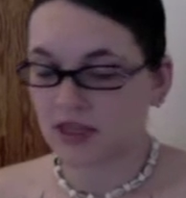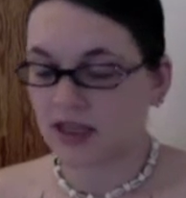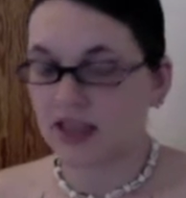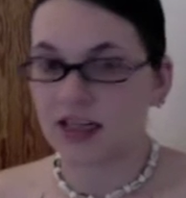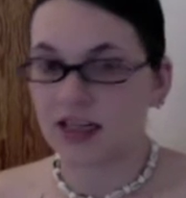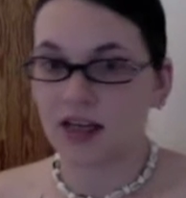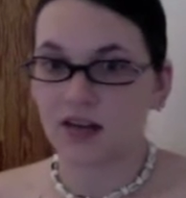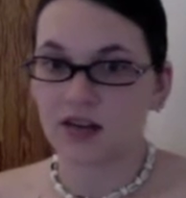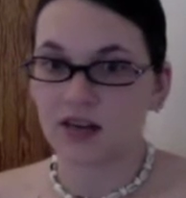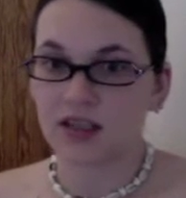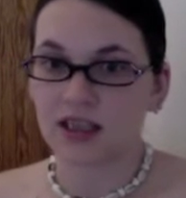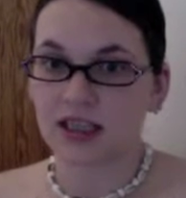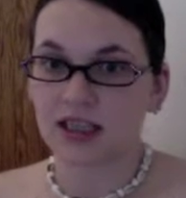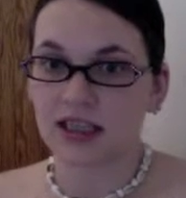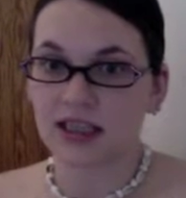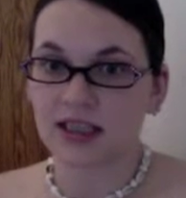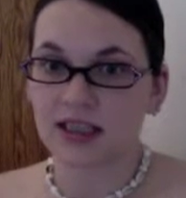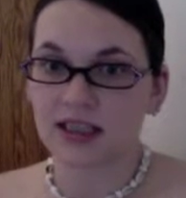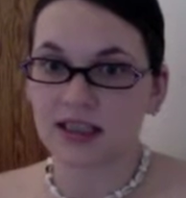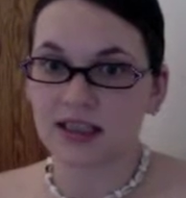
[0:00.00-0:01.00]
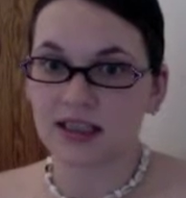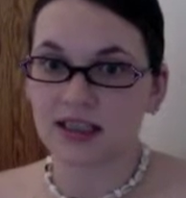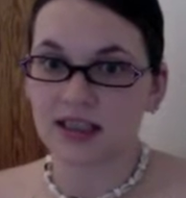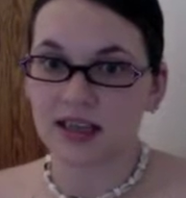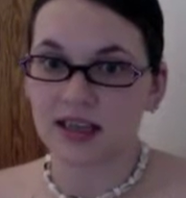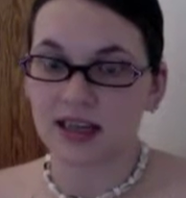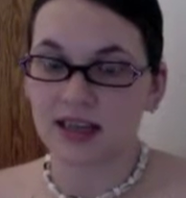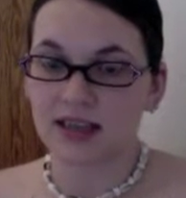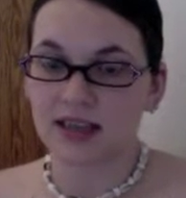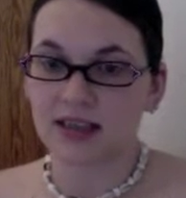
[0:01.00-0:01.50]
Now there's a link to the
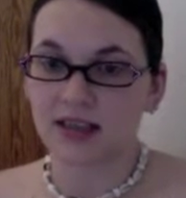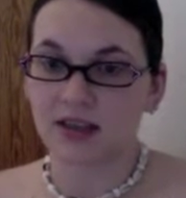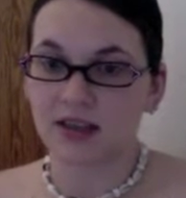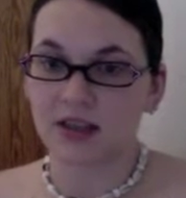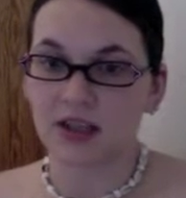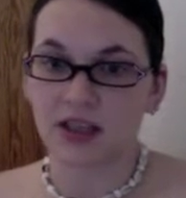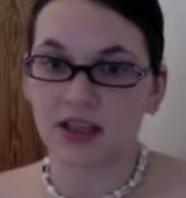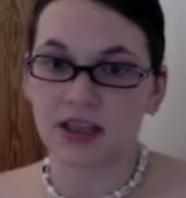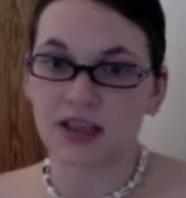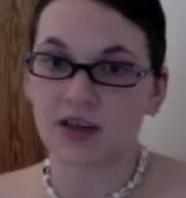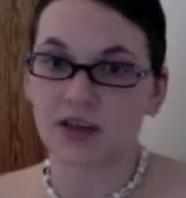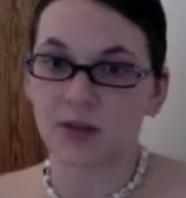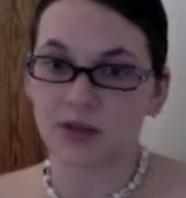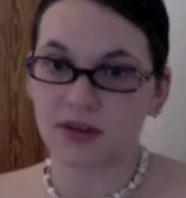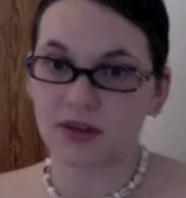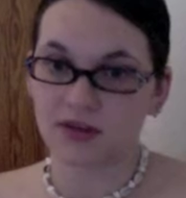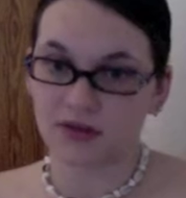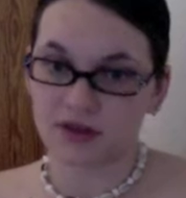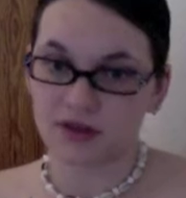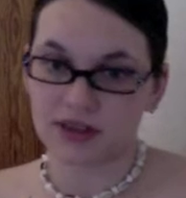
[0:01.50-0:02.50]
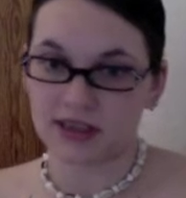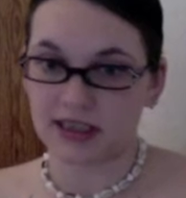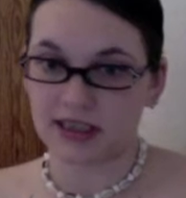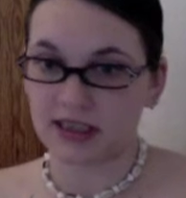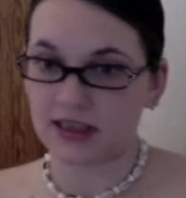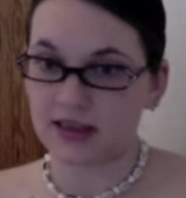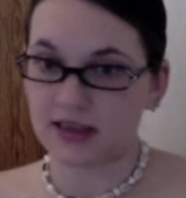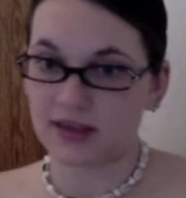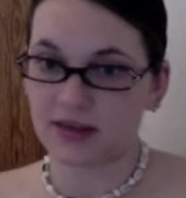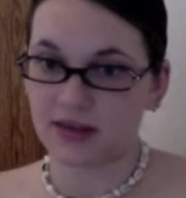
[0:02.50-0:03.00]
site underneath. It'll be the first
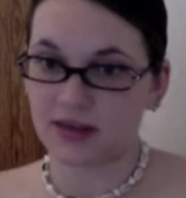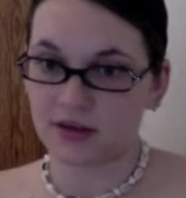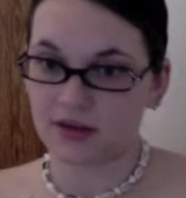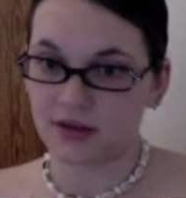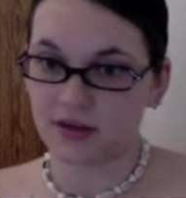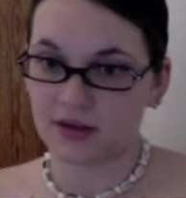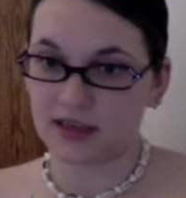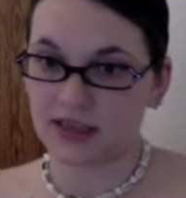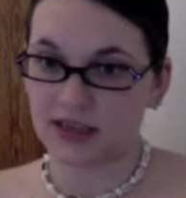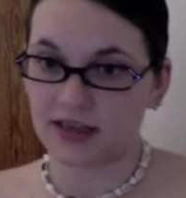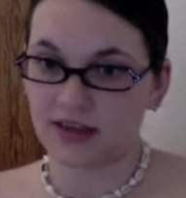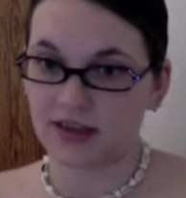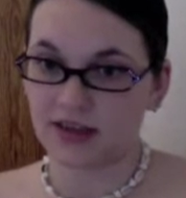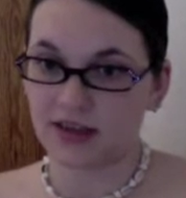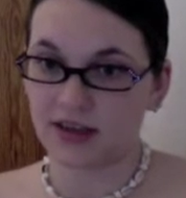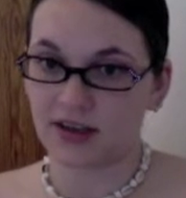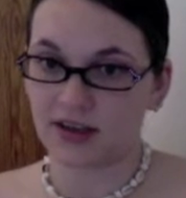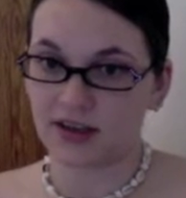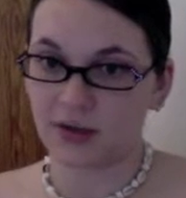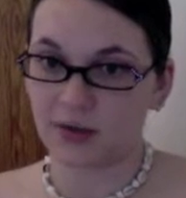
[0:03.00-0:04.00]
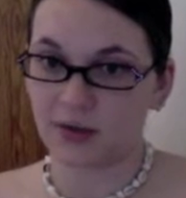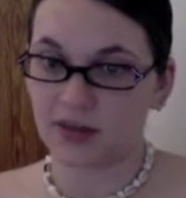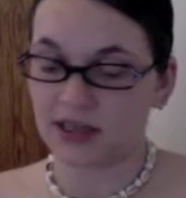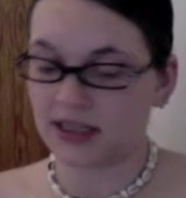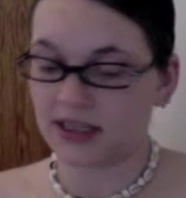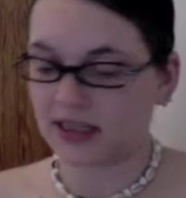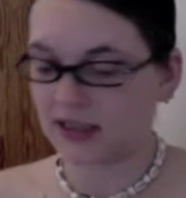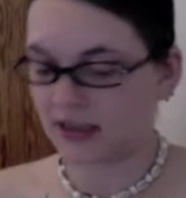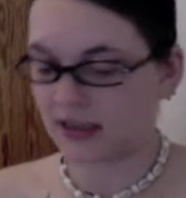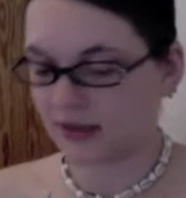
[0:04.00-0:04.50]
link, so look down there and there'll be a
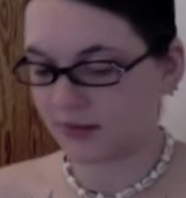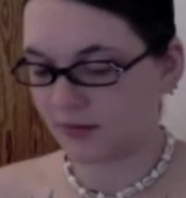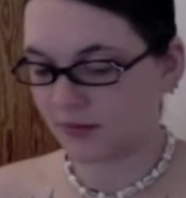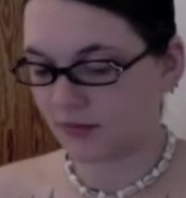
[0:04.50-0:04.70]
link.